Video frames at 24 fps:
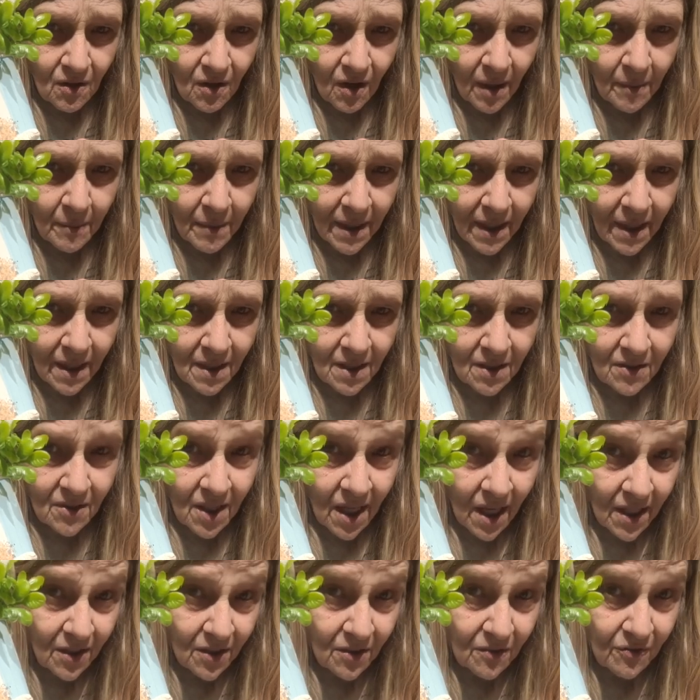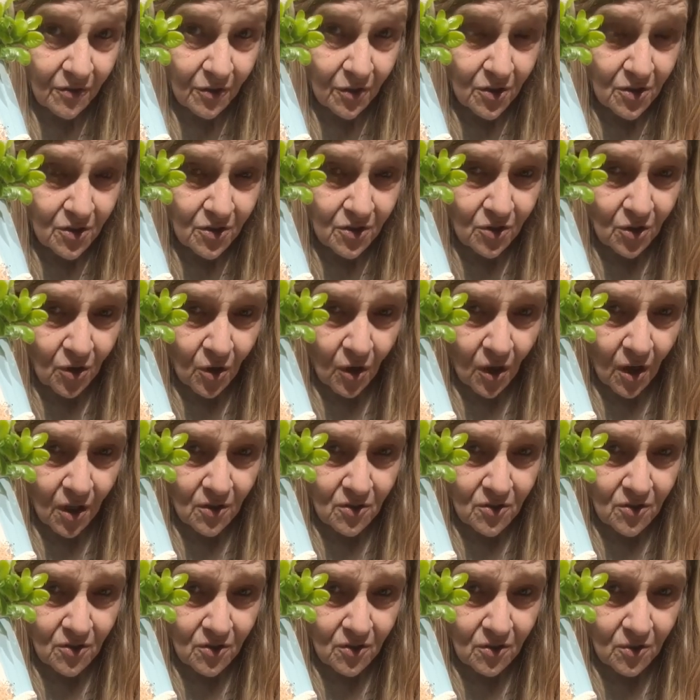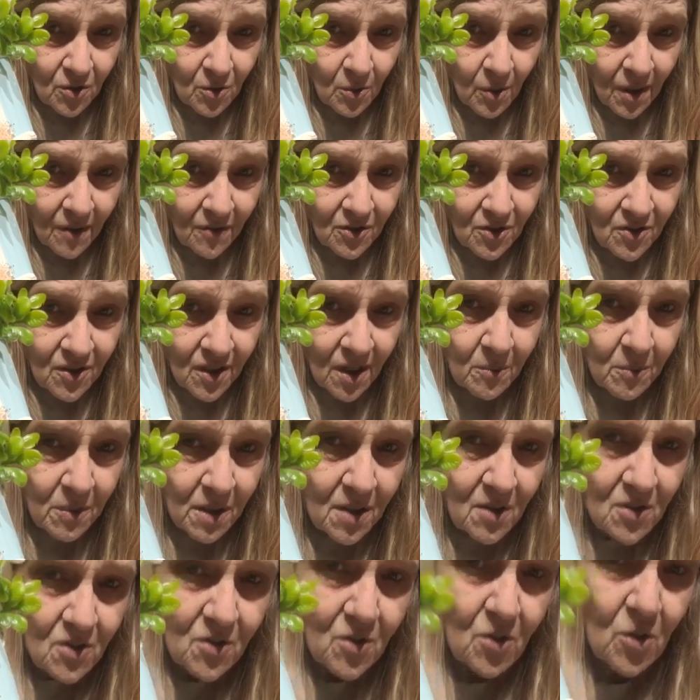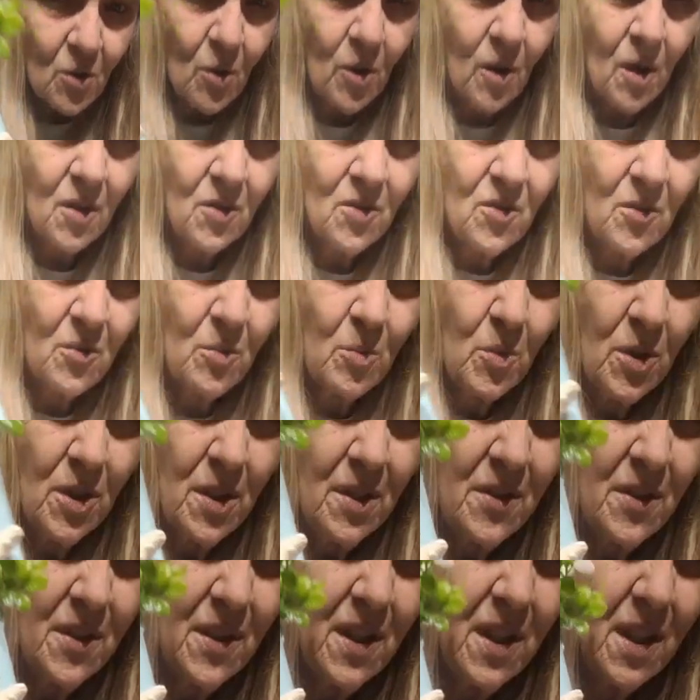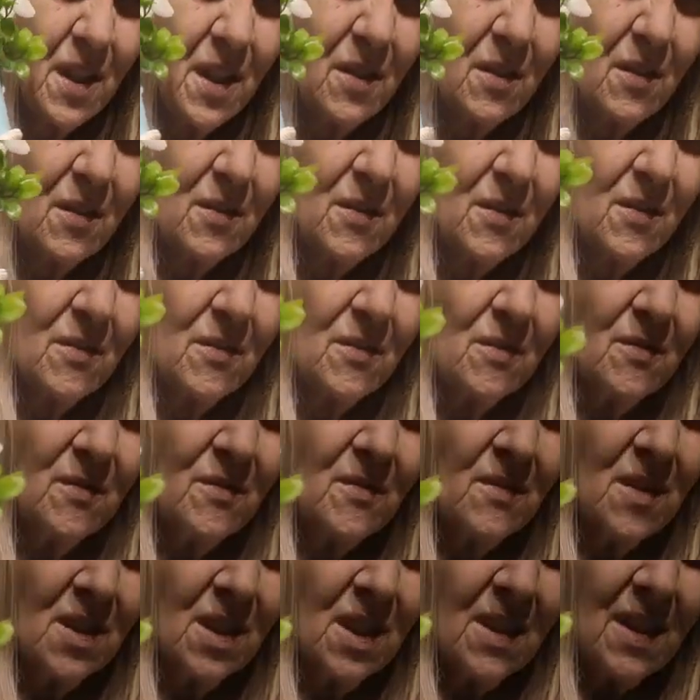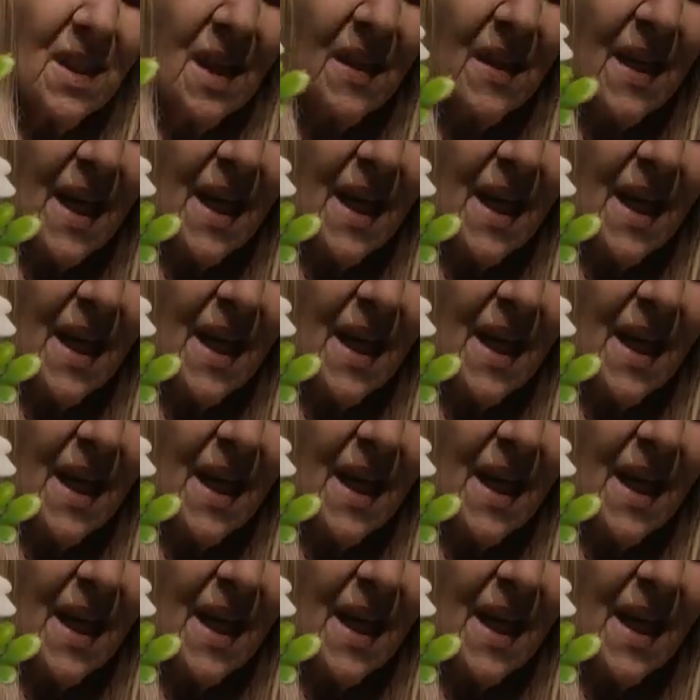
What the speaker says: I made it. Thank you for the stars. Whoever sent me the stars. What do you think? Now